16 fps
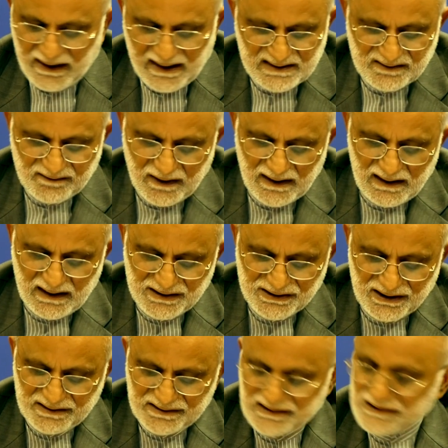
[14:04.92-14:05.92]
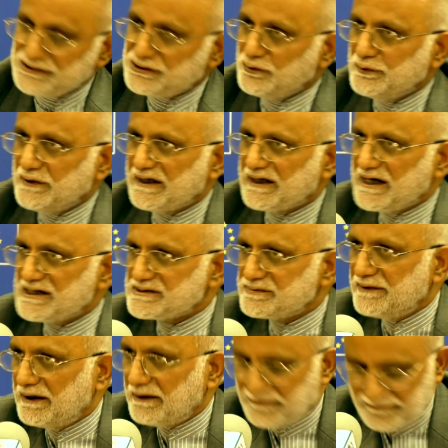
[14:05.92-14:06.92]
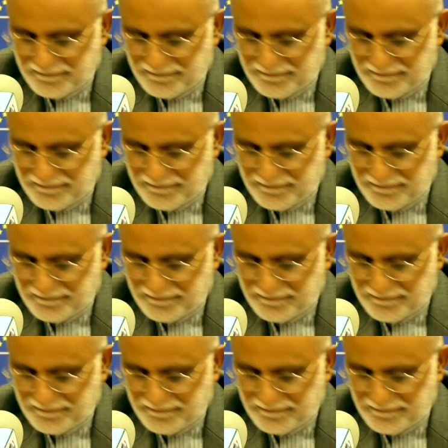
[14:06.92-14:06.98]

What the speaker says: rights violations in Jammu and Kashmir.